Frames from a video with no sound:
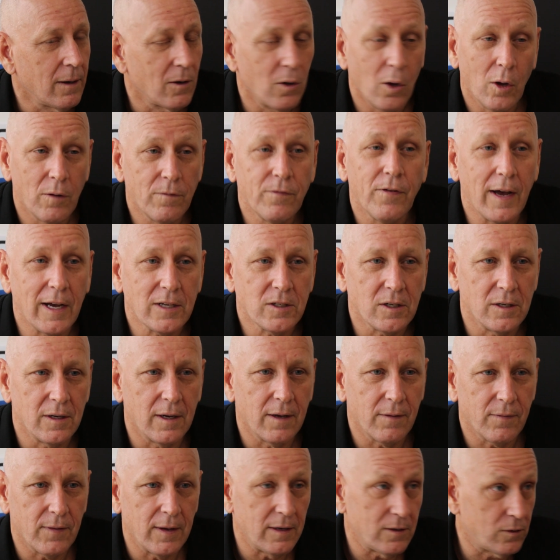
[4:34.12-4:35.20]
learn fast
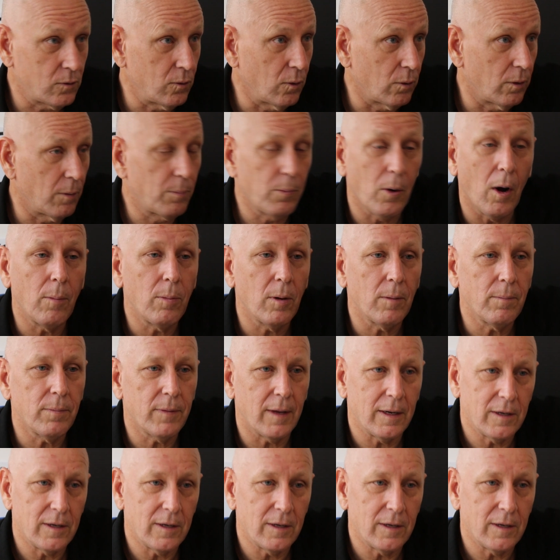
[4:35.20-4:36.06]
enough. They saw a problem,